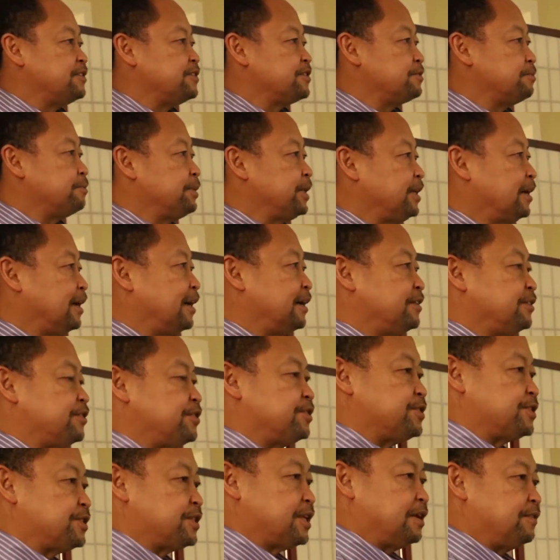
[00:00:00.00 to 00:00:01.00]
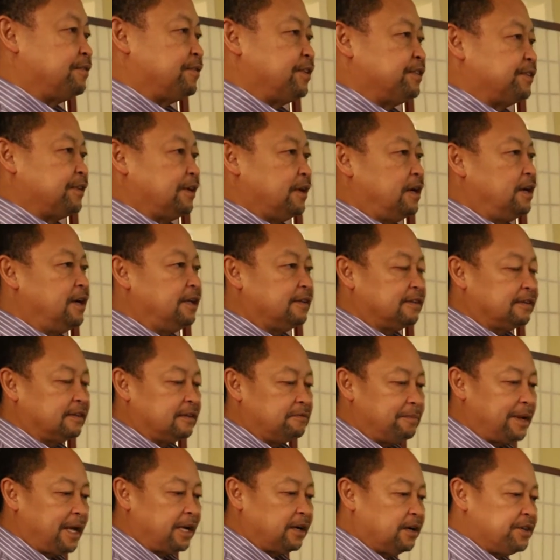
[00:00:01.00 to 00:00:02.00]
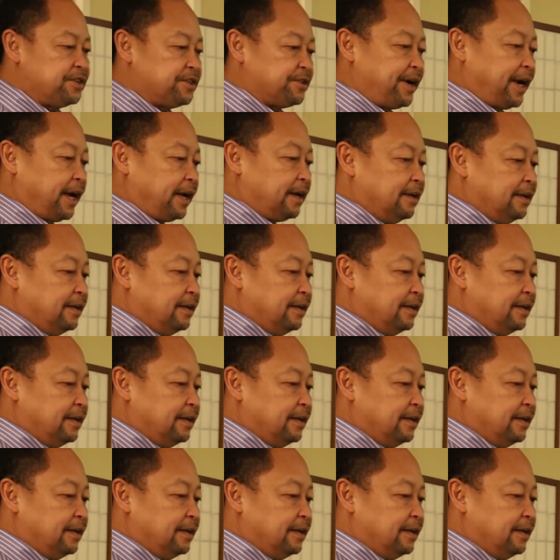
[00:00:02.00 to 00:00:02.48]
Just be kind to yourself and say, all right, let's get back on track.